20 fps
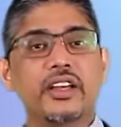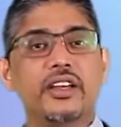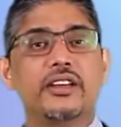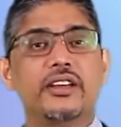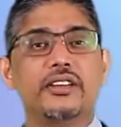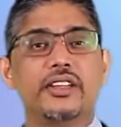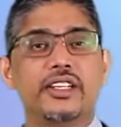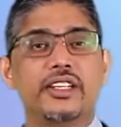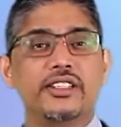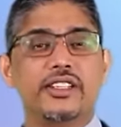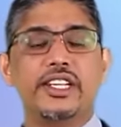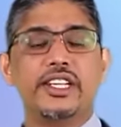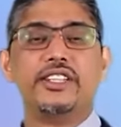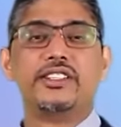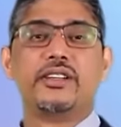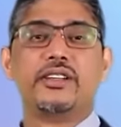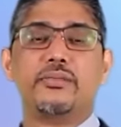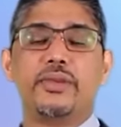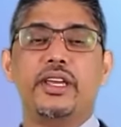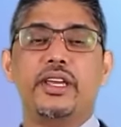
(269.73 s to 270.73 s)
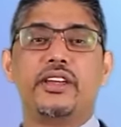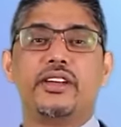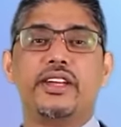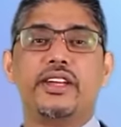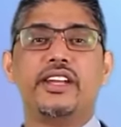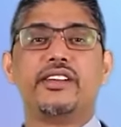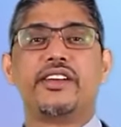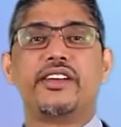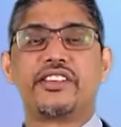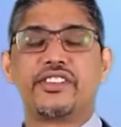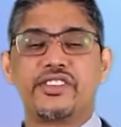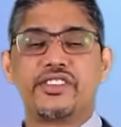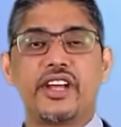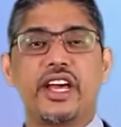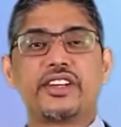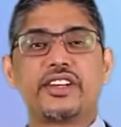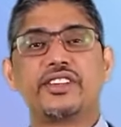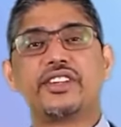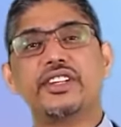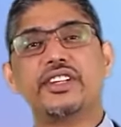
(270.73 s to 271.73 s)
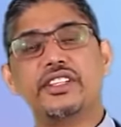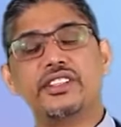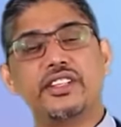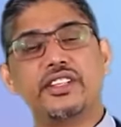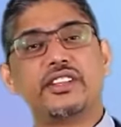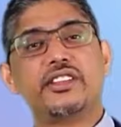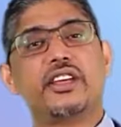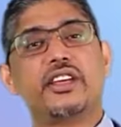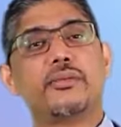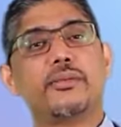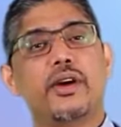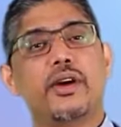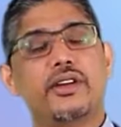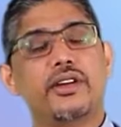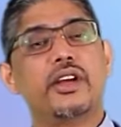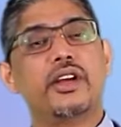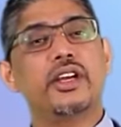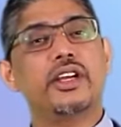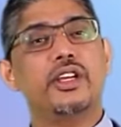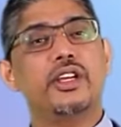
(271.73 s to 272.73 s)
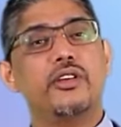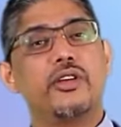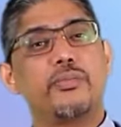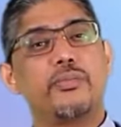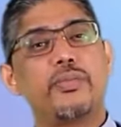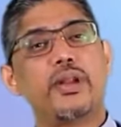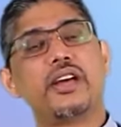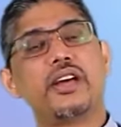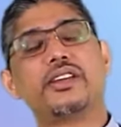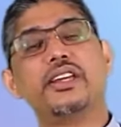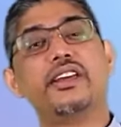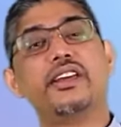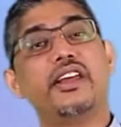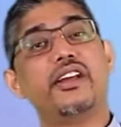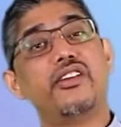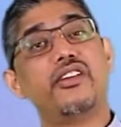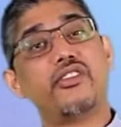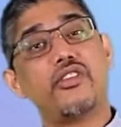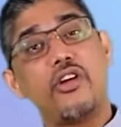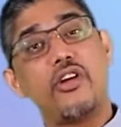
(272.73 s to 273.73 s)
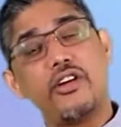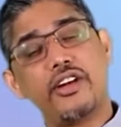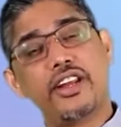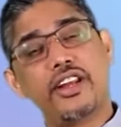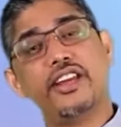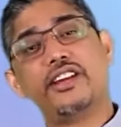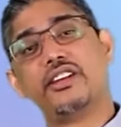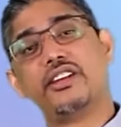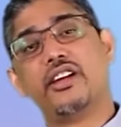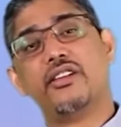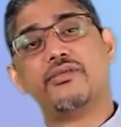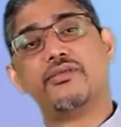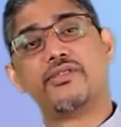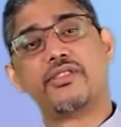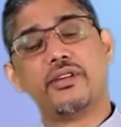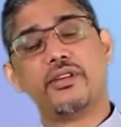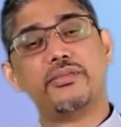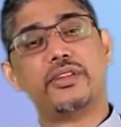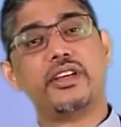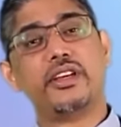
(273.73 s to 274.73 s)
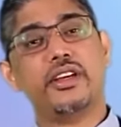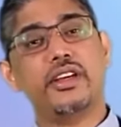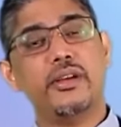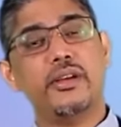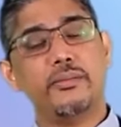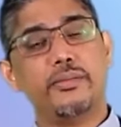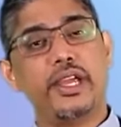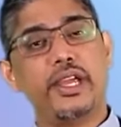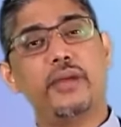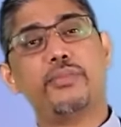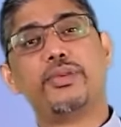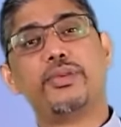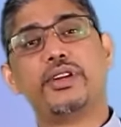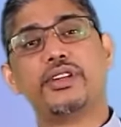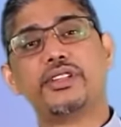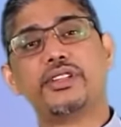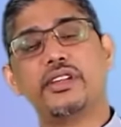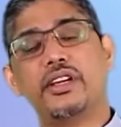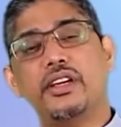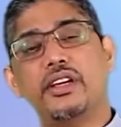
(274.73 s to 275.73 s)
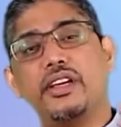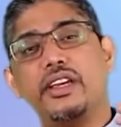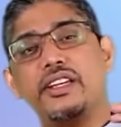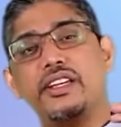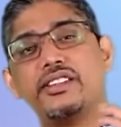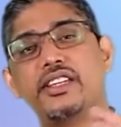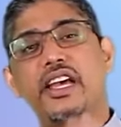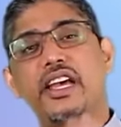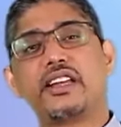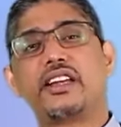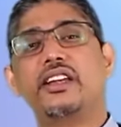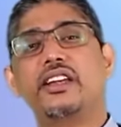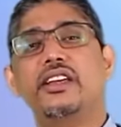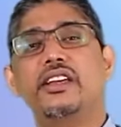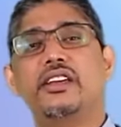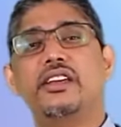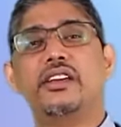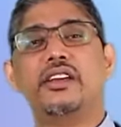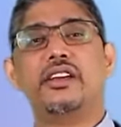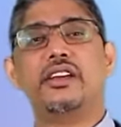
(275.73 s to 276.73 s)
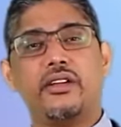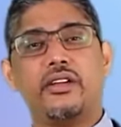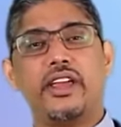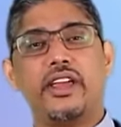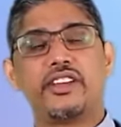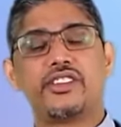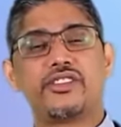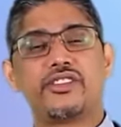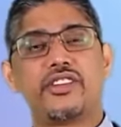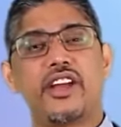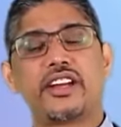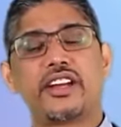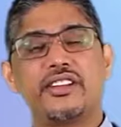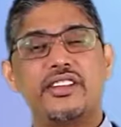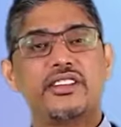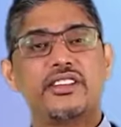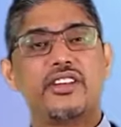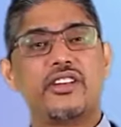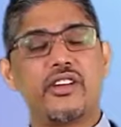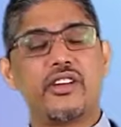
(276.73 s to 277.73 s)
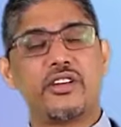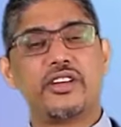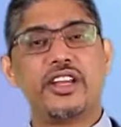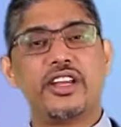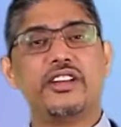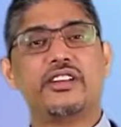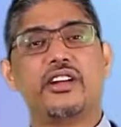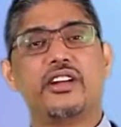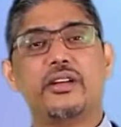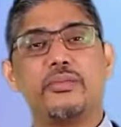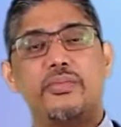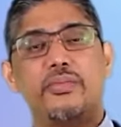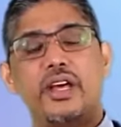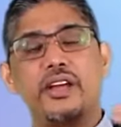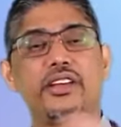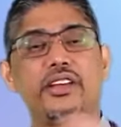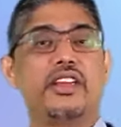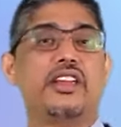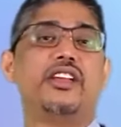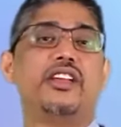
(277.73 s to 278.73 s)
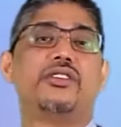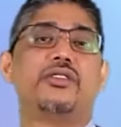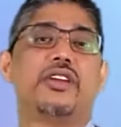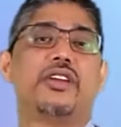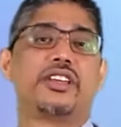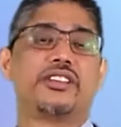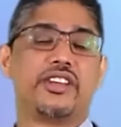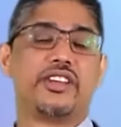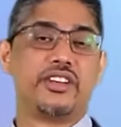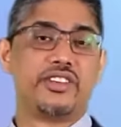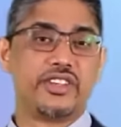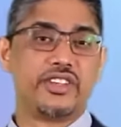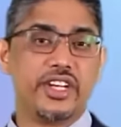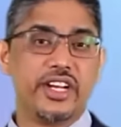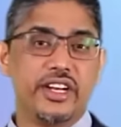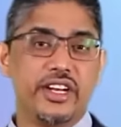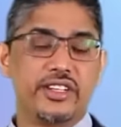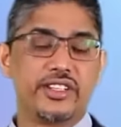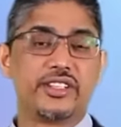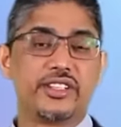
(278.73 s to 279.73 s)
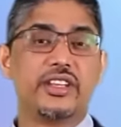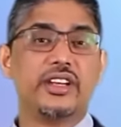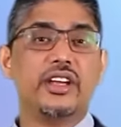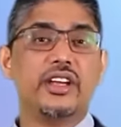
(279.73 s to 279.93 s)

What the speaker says: There is a reason being, data extraction is nothing but you're plugging in raw data from the papers, exactly extracting the raw data and plugging into Excel sheets.